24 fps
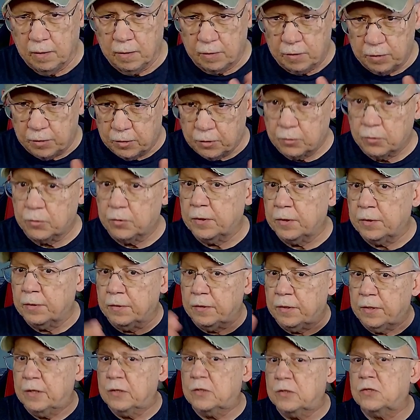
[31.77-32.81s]
during
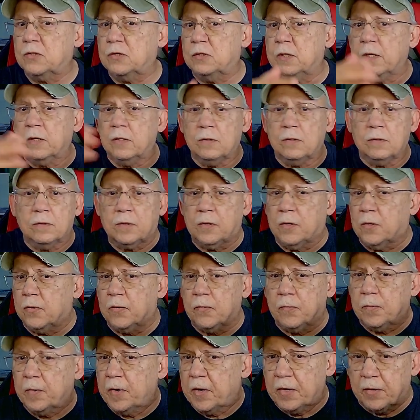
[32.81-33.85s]
this little
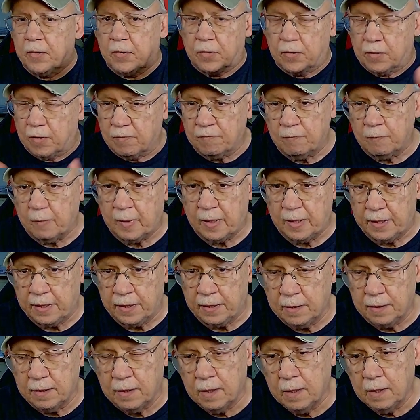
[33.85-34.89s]
career of
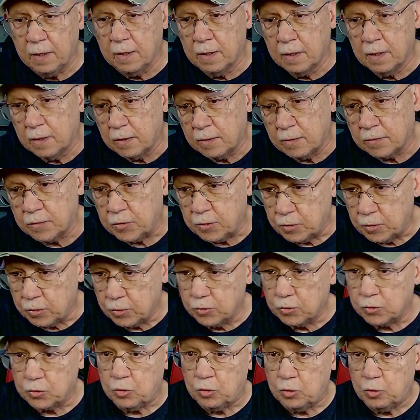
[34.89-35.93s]
mine on
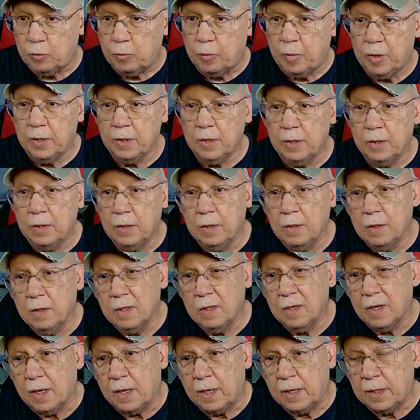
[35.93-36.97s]
YouTube,
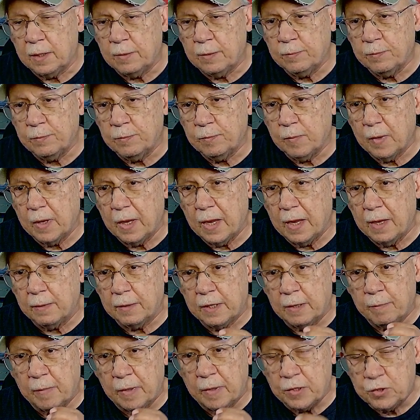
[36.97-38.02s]
um,
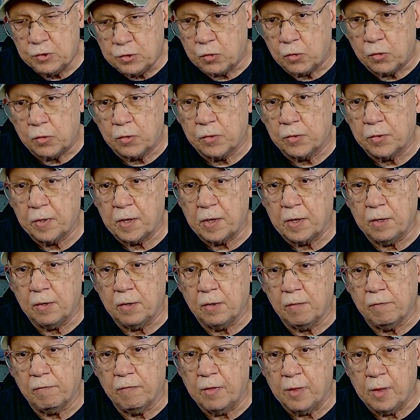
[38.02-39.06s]
the majority
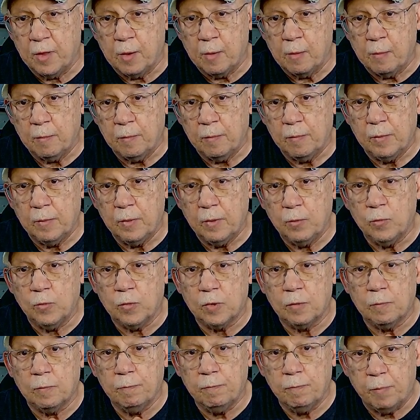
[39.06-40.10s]
of them
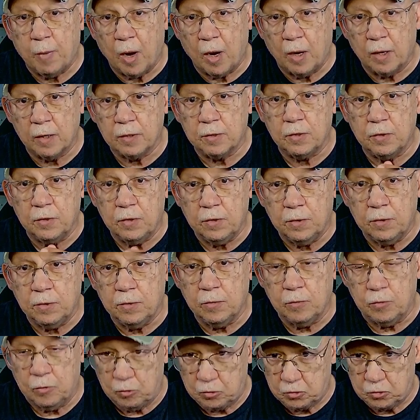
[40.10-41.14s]
were bought
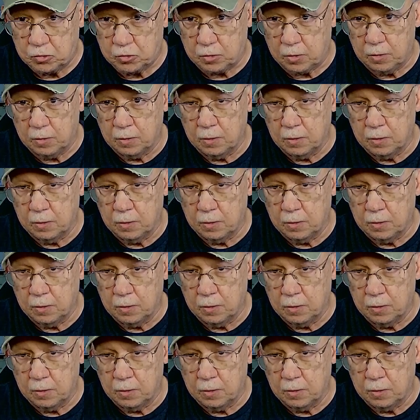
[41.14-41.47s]
used.